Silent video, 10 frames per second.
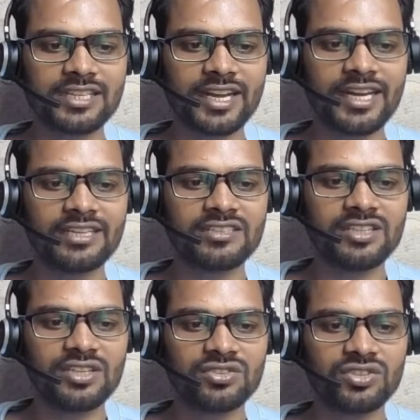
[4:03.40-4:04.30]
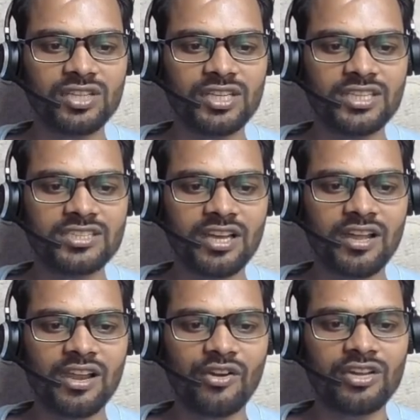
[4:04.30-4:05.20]
right, so it is
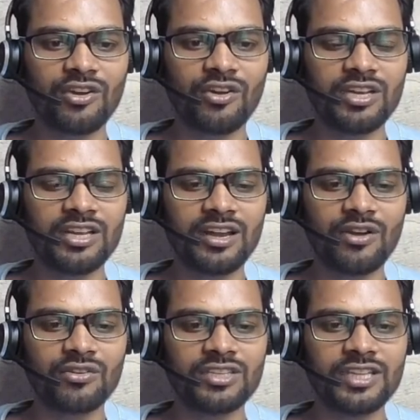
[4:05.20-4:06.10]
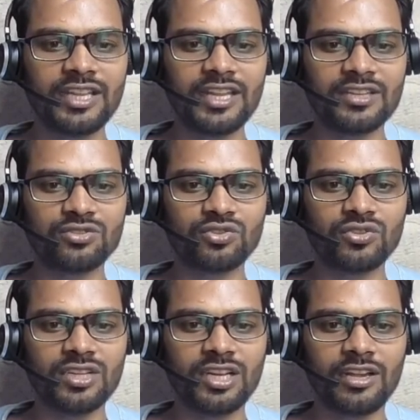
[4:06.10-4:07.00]
only allowed the a,
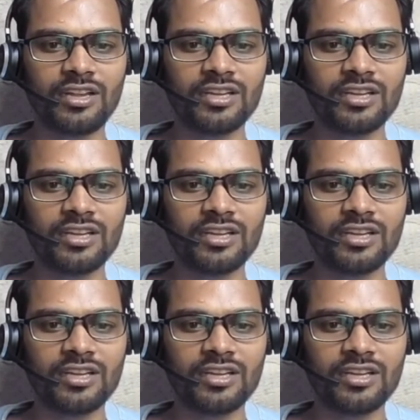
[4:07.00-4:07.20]
so it